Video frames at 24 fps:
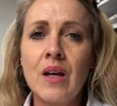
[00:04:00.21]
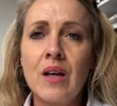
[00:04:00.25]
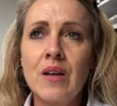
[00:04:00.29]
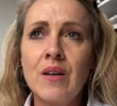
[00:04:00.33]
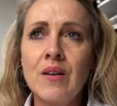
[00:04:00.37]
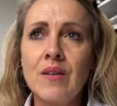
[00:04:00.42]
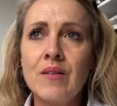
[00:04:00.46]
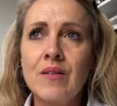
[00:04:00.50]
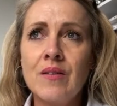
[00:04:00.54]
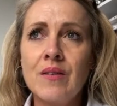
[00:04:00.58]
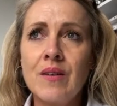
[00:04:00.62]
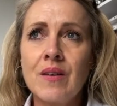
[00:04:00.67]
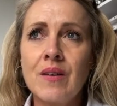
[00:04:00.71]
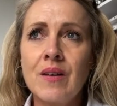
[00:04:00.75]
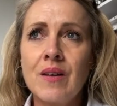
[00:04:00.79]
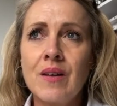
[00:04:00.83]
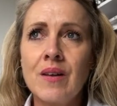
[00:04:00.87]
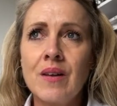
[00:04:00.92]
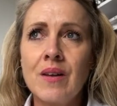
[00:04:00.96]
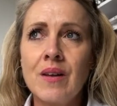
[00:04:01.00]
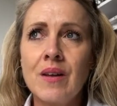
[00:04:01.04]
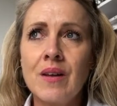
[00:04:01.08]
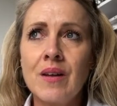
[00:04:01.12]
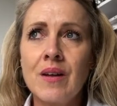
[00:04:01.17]
is
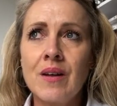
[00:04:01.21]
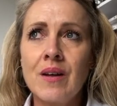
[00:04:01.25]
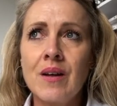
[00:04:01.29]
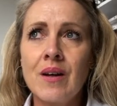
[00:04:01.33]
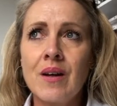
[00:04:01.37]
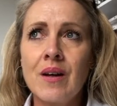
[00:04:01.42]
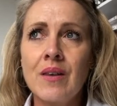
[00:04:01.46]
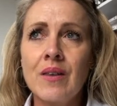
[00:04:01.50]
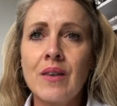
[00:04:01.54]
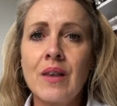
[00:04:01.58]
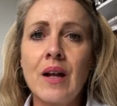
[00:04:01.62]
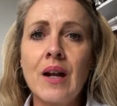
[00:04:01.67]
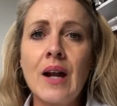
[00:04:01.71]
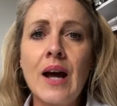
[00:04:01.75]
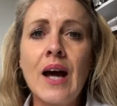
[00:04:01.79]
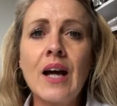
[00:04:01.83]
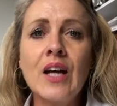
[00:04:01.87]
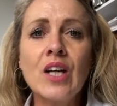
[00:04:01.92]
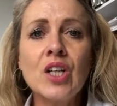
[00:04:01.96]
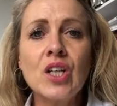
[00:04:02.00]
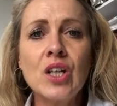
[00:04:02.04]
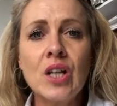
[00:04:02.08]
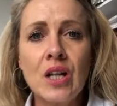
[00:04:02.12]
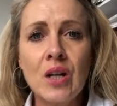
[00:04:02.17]
that
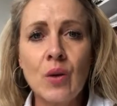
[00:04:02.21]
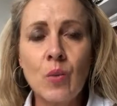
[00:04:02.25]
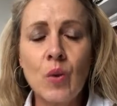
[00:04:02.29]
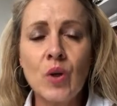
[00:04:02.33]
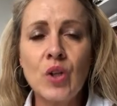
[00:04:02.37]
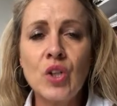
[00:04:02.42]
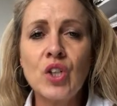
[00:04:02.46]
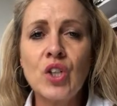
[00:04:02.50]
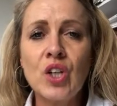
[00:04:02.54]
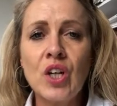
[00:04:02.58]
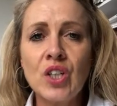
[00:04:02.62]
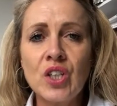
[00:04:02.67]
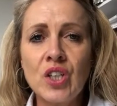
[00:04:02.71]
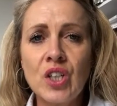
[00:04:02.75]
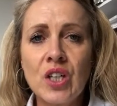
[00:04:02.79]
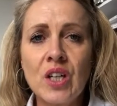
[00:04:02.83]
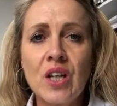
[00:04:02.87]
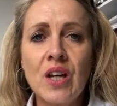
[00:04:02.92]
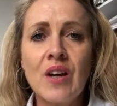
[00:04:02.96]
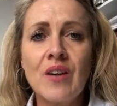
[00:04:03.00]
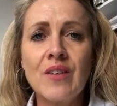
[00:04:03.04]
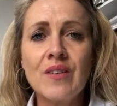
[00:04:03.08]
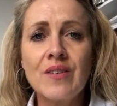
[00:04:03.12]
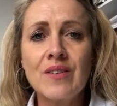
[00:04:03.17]
actually we're
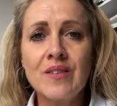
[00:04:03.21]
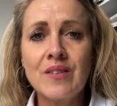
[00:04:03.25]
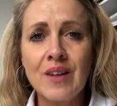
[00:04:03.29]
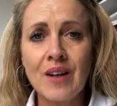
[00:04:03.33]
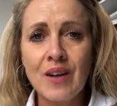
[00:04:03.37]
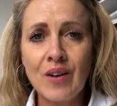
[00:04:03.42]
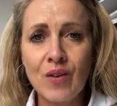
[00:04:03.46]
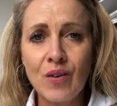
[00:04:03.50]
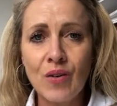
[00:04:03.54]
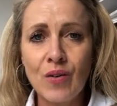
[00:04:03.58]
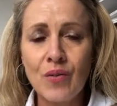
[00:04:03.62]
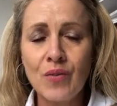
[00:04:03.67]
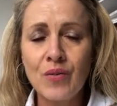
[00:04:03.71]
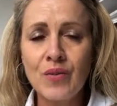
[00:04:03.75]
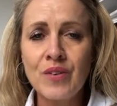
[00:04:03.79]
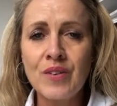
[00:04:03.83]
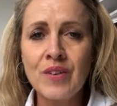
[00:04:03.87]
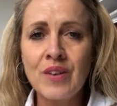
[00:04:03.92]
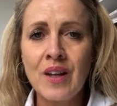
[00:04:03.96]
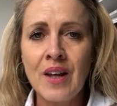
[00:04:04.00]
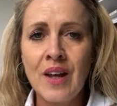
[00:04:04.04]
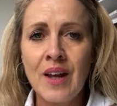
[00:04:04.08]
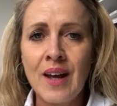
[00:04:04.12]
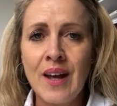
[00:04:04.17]
judging
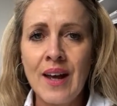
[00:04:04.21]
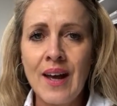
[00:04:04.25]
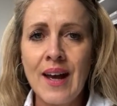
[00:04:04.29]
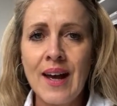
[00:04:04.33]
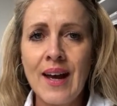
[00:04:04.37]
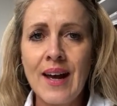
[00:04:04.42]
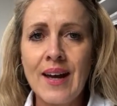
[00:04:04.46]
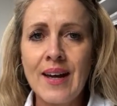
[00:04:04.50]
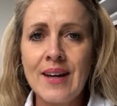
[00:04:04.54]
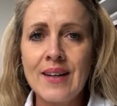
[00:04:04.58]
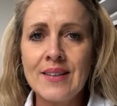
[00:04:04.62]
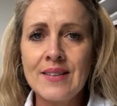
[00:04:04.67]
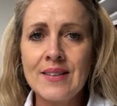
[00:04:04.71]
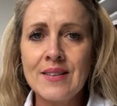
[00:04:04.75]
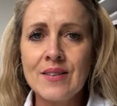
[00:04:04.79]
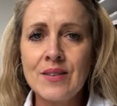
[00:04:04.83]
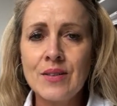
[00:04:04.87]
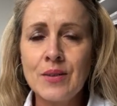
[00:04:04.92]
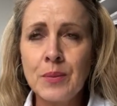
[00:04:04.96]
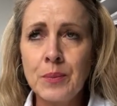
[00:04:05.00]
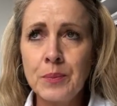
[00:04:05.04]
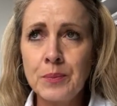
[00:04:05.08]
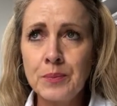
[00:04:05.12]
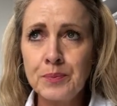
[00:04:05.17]
ourselves,
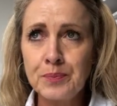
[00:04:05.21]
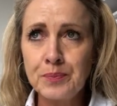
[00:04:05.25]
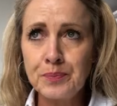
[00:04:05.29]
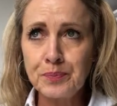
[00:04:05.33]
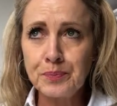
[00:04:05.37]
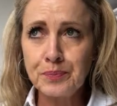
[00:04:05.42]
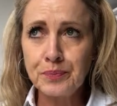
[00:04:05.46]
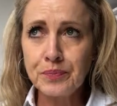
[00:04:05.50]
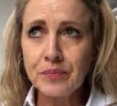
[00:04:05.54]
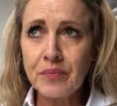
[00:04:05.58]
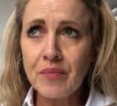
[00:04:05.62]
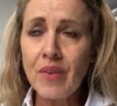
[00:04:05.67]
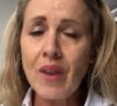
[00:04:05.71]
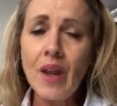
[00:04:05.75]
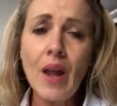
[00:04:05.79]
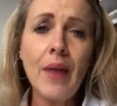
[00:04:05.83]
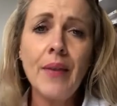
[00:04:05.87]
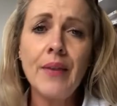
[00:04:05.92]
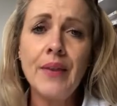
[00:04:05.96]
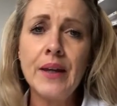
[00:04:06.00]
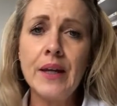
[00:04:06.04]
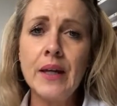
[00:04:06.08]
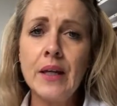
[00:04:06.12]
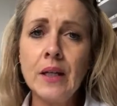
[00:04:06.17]
and
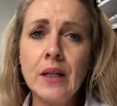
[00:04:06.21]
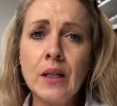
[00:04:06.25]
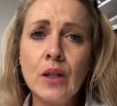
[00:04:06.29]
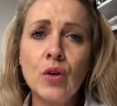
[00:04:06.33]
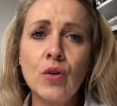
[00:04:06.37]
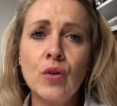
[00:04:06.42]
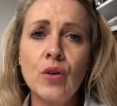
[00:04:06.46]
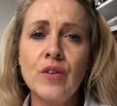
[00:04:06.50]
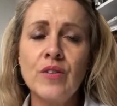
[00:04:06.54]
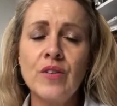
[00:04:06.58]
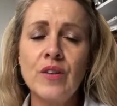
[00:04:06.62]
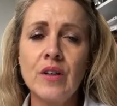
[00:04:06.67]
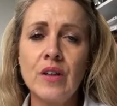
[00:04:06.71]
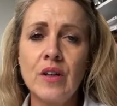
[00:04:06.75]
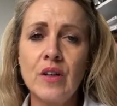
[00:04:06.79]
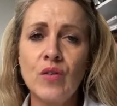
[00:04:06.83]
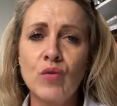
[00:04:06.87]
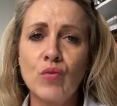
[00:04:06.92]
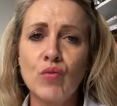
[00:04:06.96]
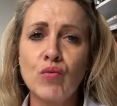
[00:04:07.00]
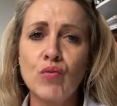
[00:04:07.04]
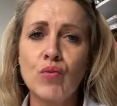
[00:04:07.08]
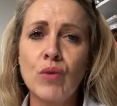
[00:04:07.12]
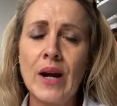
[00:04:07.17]
the inner critic
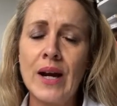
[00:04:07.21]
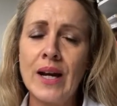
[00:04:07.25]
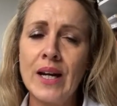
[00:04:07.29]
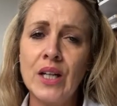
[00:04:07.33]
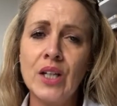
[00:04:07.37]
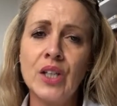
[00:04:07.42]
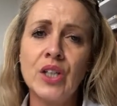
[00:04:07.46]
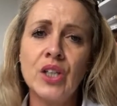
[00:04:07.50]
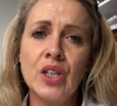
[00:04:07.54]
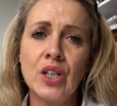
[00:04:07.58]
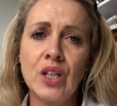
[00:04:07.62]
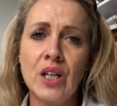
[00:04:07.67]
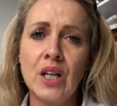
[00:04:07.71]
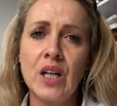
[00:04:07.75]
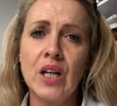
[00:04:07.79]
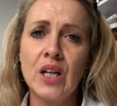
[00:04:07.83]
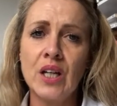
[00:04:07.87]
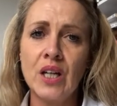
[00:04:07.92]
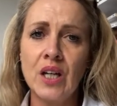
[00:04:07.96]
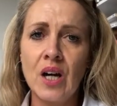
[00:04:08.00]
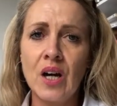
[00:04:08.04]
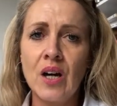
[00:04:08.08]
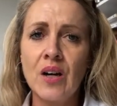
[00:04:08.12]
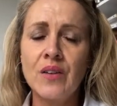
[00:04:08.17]
is raging
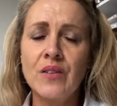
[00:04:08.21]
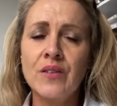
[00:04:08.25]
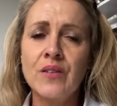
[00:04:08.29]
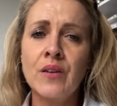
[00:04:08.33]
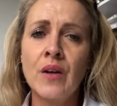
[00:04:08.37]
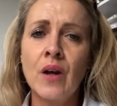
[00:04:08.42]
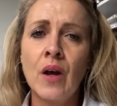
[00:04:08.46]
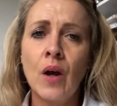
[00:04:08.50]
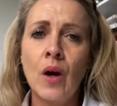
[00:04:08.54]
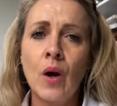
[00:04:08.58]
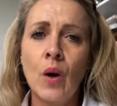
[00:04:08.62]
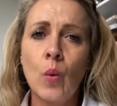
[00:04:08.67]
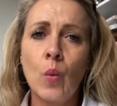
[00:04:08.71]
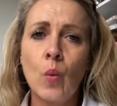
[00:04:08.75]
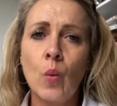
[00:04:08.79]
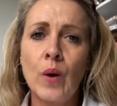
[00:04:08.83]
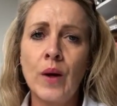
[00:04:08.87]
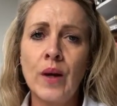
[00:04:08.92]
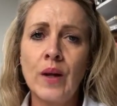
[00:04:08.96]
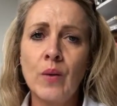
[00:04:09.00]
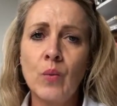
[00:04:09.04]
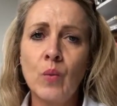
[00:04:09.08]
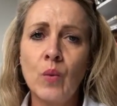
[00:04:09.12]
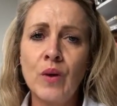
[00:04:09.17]
in us
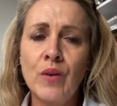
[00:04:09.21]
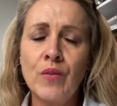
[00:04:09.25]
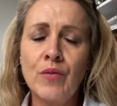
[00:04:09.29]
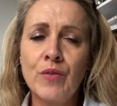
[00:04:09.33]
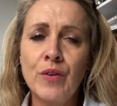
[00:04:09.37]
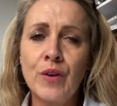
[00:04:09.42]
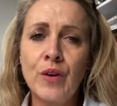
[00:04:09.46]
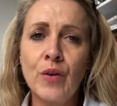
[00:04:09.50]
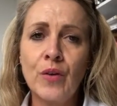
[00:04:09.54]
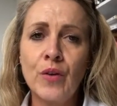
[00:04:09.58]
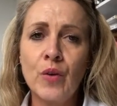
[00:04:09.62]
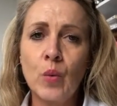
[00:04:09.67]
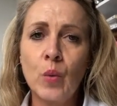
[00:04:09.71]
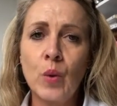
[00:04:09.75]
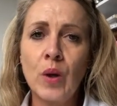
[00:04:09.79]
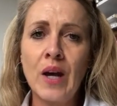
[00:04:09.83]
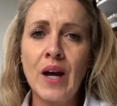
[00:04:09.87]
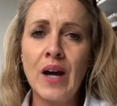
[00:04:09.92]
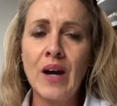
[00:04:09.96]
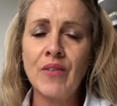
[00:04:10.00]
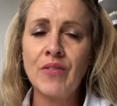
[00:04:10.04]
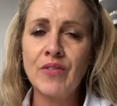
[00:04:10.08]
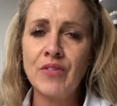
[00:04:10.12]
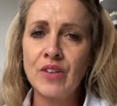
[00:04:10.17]
when we feel that we
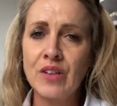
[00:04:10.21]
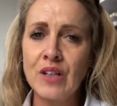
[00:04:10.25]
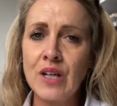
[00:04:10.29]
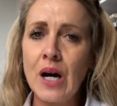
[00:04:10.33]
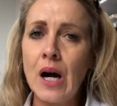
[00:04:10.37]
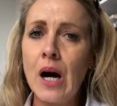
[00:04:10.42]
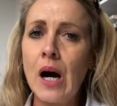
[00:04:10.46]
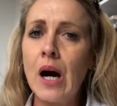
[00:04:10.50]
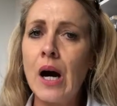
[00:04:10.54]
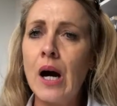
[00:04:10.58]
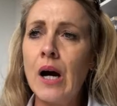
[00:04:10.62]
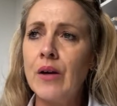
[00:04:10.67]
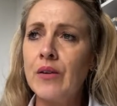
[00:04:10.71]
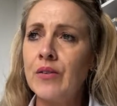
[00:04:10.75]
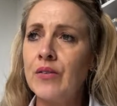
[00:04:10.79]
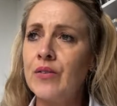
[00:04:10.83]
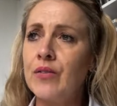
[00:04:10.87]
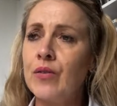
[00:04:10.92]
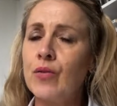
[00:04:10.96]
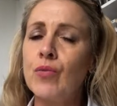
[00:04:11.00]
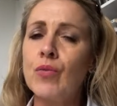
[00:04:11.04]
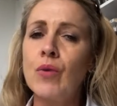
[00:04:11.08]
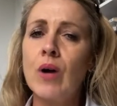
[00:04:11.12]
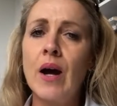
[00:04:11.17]
have to
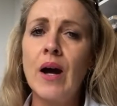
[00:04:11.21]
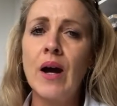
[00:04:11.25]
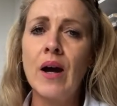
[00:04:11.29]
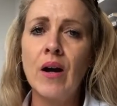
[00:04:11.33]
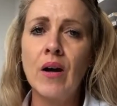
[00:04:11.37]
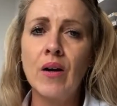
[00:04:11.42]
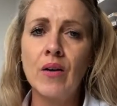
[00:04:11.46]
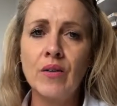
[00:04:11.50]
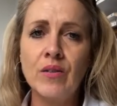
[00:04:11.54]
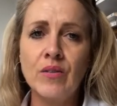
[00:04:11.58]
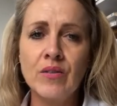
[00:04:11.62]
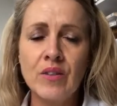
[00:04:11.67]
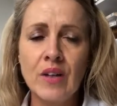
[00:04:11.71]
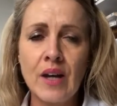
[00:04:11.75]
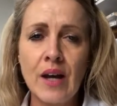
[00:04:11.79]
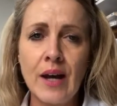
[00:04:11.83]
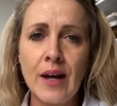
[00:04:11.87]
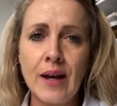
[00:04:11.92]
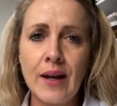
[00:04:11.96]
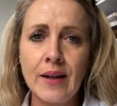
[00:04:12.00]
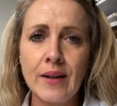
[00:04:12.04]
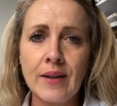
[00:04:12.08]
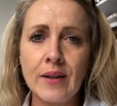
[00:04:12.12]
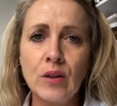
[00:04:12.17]
cast around
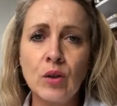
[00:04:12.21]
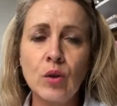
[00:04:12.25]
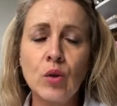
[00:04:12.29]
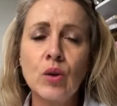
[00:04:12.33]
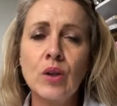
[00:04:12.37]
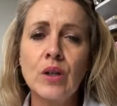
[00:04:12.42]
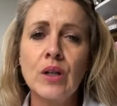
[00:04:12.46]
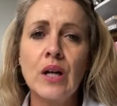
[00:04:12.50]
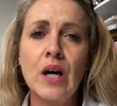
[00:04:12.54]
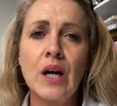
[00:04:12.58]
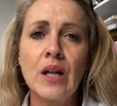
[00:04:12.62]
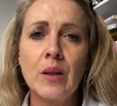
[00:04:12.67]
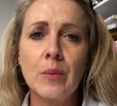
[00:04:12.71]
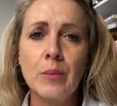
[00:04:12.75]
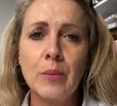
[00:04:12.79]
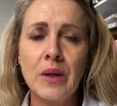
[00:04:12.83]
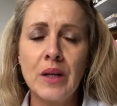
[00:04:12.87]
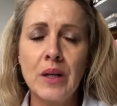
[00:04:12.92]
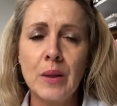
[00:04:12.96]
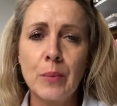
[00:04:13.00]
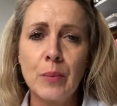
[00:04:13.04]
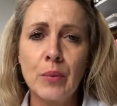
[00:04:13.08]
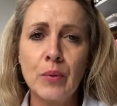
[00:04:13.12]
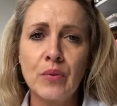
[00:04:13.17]
and look at other
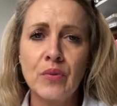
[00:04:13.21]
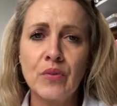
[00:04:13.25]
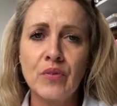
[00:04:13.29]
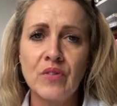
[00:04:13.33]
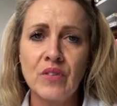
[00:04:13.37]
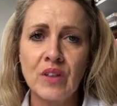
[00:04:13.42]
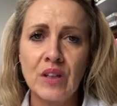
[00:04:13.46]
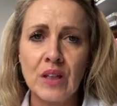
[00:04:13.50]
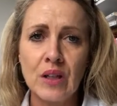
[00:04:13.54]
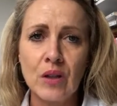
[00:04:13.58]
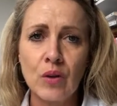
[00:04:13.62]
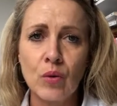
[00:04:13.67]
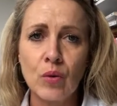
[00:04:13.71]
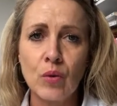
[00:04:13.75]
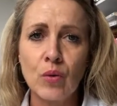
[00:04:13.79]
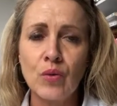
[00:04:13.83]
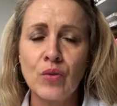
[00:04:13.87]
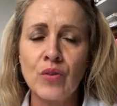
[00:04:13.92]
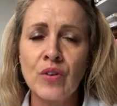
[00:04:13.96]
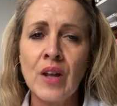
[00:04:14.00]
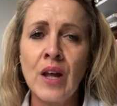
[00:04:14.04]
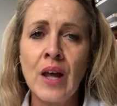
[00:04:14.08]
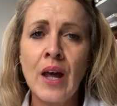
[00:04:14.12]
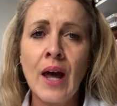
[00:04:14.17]
people's
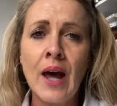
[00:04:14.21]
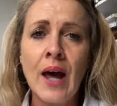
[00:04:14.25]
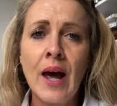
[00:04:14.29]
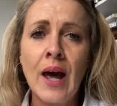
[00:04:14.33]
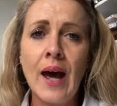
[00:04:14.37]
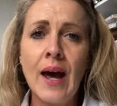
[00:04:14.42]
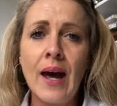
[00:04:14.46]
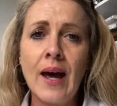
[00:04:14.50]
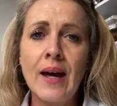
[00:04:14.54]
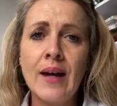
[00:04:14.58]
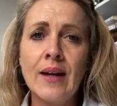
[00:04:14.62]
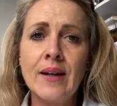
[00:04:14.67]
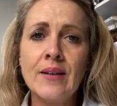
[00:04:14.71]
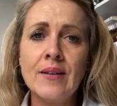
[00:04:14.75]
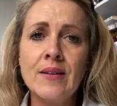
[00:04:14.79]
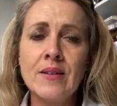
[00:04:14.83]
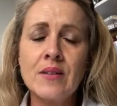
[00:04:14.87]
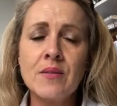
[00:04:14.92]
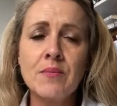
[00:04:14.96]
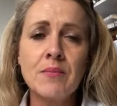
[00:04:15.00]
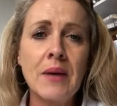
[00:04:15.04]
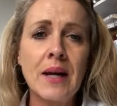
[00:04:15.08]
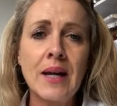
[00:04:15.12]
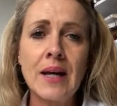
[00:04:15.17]
deals
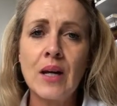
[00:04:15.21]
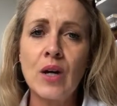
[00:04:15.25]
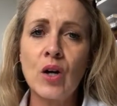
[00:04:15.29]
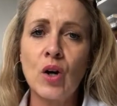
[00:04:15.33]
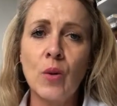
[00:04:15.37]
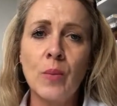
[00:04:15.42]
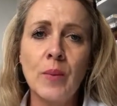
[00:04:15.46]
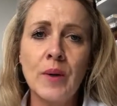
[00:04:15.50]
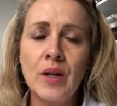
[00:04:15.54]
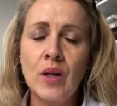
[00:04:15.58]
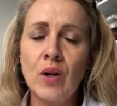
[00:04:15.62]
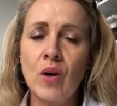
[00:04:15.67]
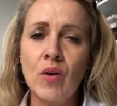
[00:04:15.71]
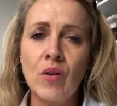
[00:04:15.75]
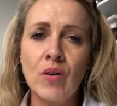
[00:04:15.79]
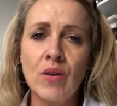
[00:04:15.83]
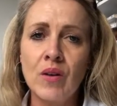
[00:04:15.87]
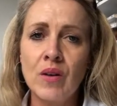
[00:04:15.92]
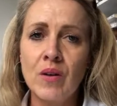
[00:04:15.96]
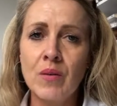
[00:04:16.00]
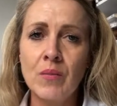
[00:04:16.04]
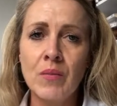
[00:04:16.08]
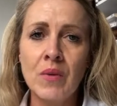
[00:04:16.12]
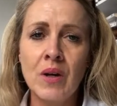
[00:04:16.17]
and make comment
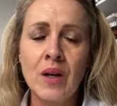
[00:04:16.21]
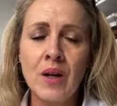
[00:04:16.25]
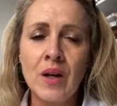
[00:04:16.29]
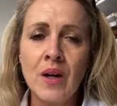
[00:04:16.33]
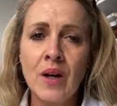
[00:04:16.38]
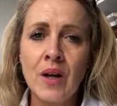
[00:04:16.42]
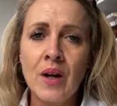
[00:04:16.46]
on them.